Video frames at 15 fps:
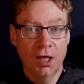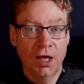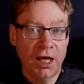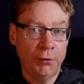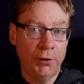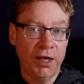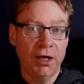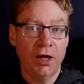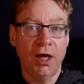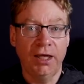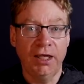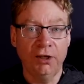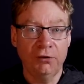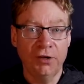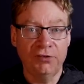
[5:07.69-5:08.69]
Anyway, I
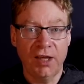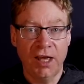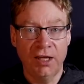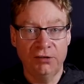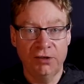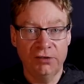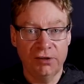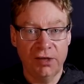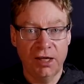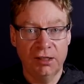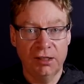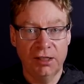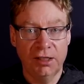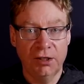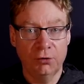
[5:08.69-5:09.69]
increased energy
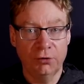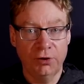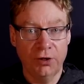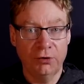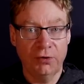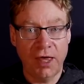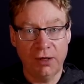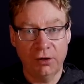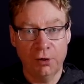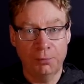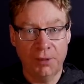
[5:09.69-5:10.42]
slightly, although that could